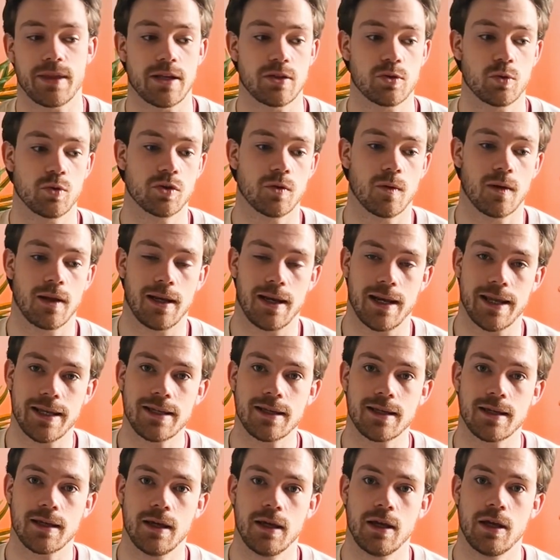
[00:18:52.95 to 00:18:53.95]
There's also a
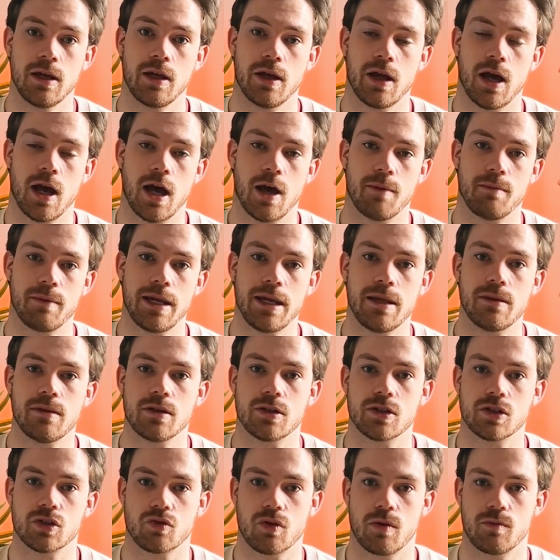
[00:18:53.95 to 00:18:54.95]
link in the
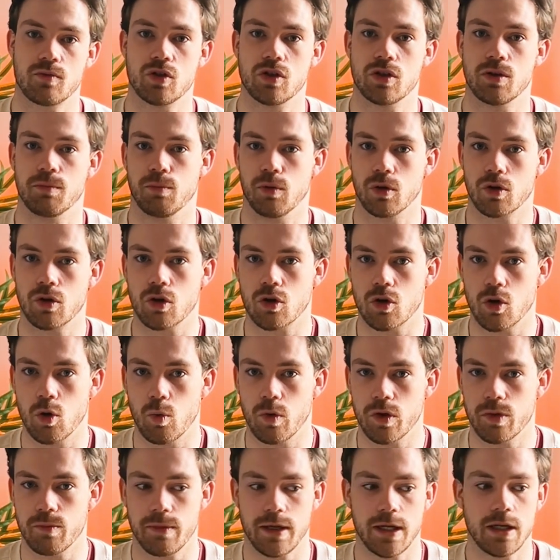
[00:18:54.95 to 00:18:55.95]
description to book a call
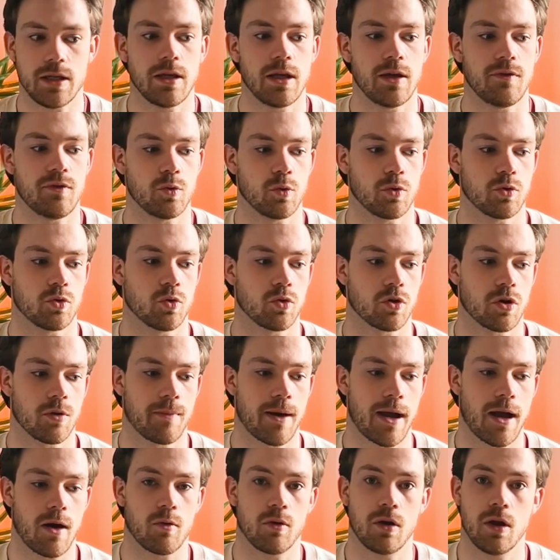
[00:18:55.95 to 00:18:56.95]
with me if you want to talk
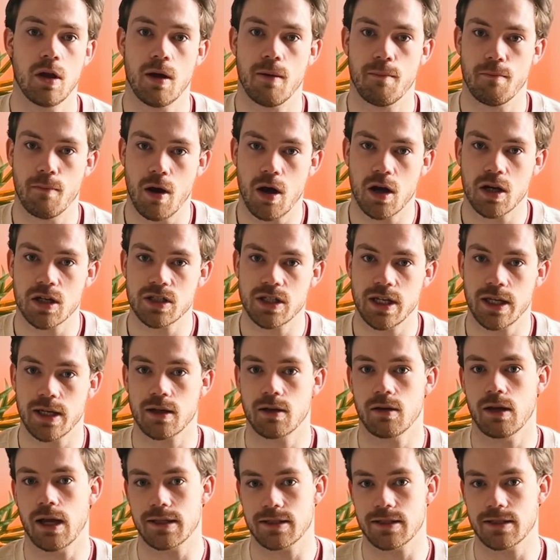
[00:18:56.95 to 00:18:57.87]
about marketing.